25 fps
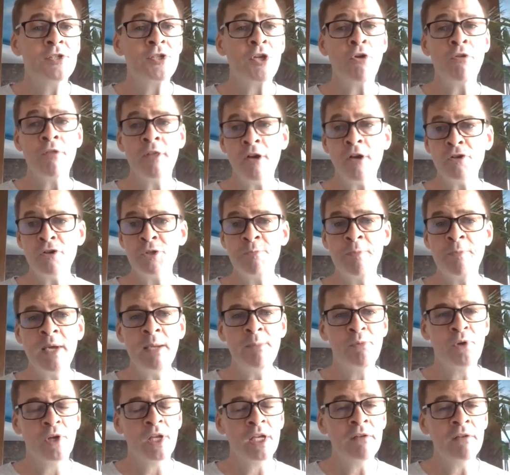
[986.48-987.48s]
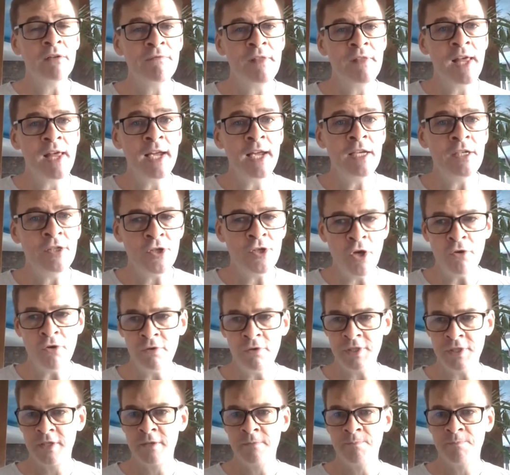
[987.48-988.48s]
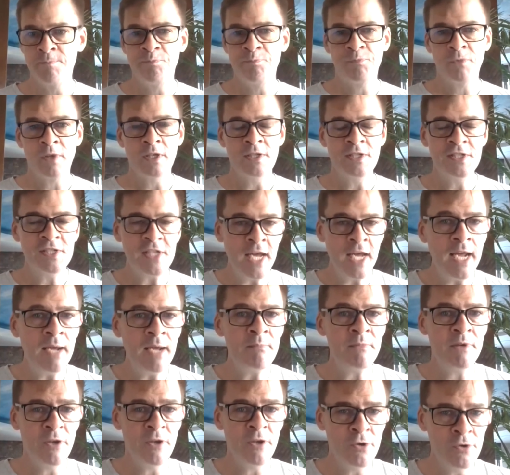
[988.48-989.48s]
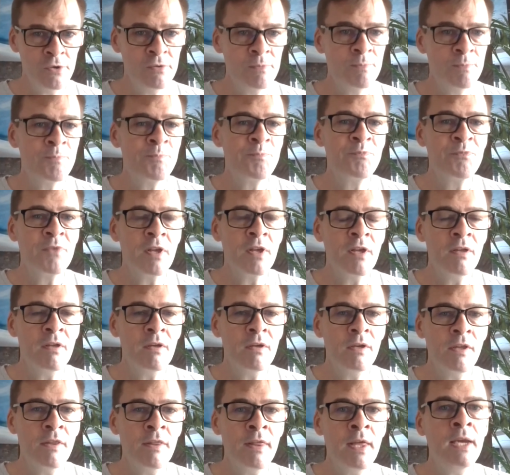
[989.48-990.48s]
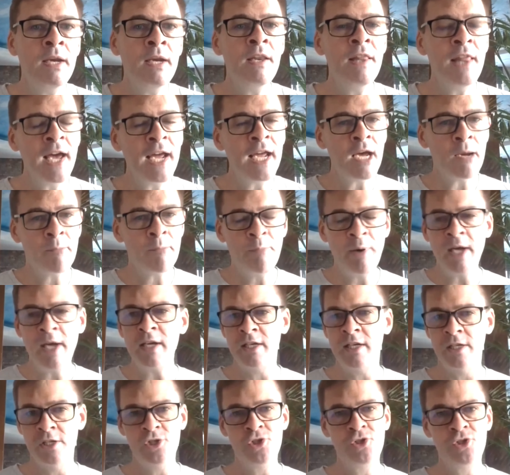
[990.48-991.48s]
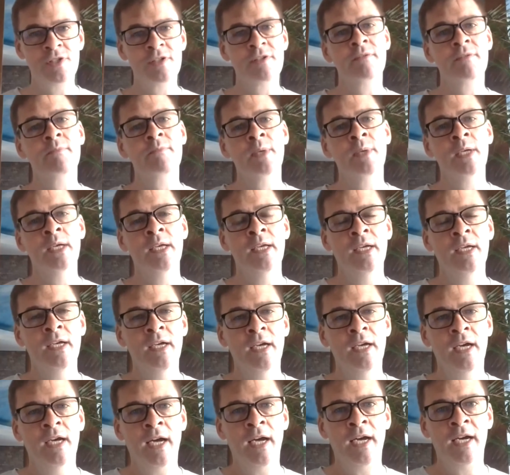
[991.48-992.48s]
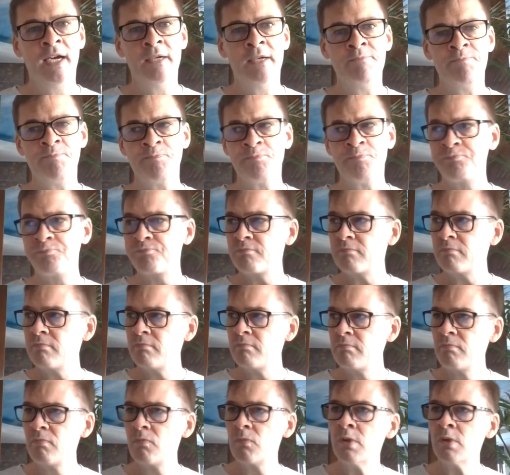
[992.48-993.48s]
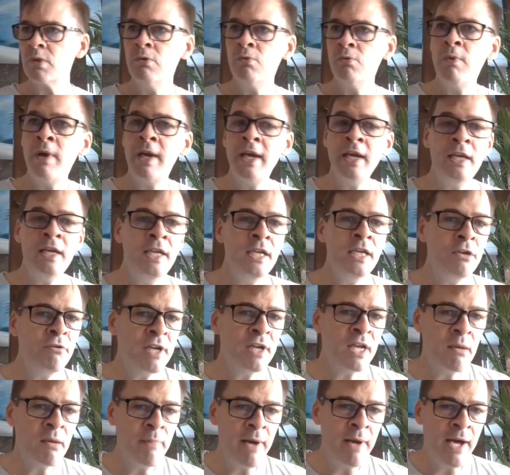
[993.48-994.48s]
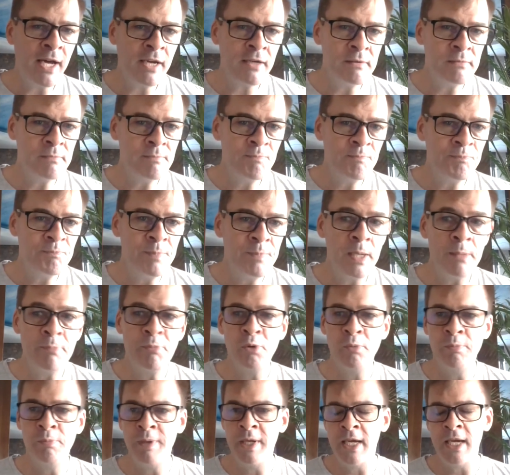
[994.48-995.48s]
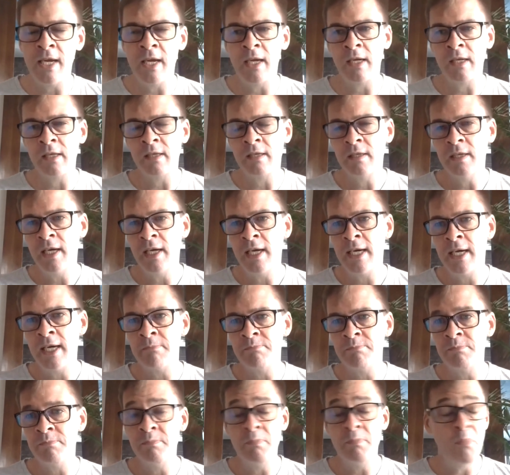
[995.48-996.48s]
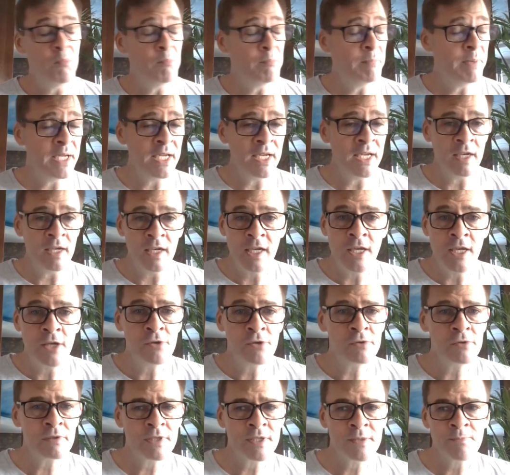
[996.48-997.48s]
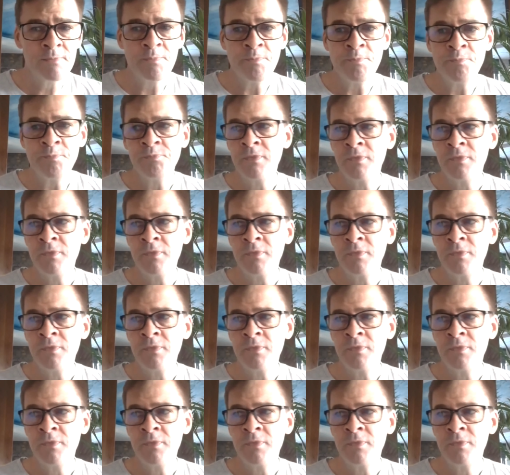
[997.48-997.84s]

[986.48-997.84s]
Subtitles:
So those people, if they don't scam you, then they are punished. Um, we're hearing about people being killed,